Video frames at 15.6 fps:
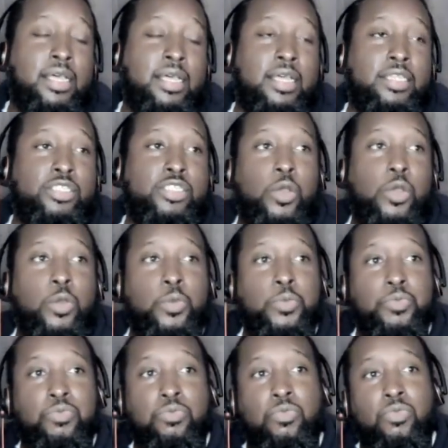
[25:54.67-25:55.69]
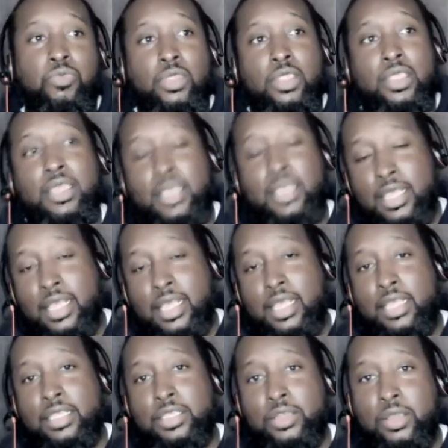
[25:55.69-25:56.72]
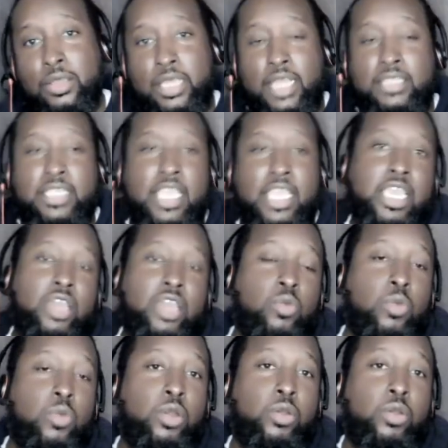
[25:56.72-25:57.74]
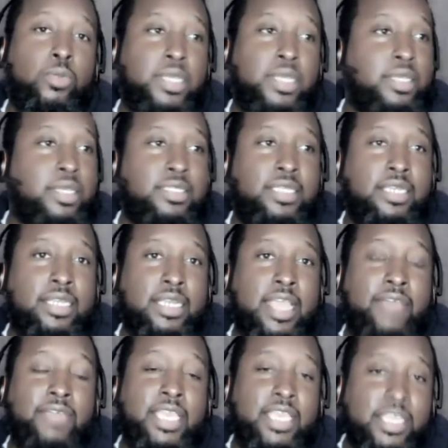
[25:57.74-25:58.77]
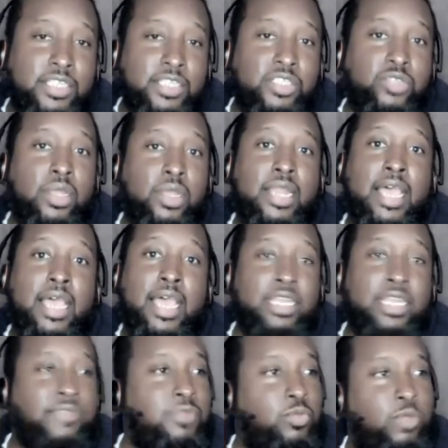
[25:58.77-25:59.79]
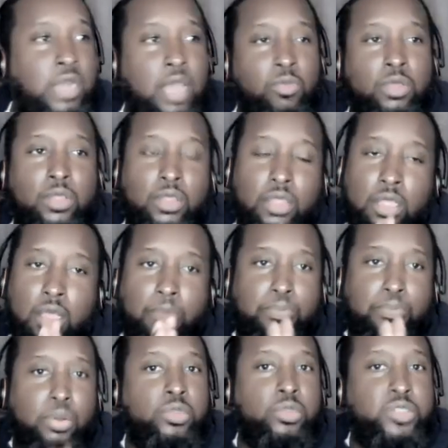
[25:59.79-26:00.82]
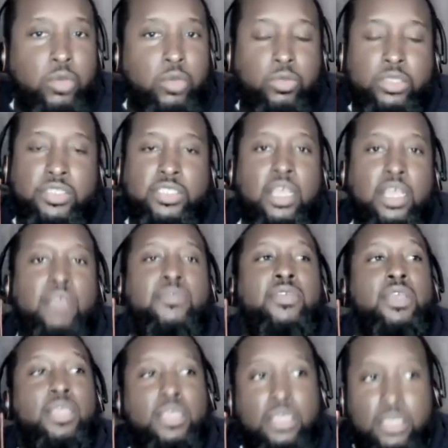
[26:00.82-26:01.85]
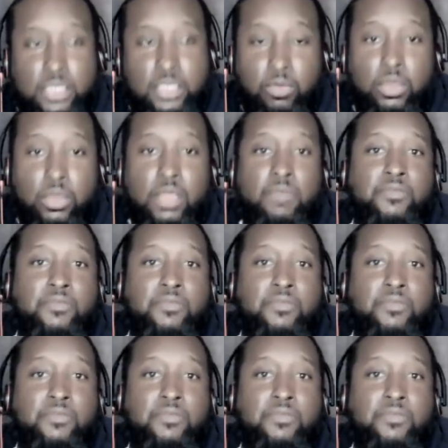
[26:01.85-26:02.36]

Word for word: Uh, so, you know, I got to take her at her word, because she didn't have a history of lying. Even when I would approach her with stuff, she would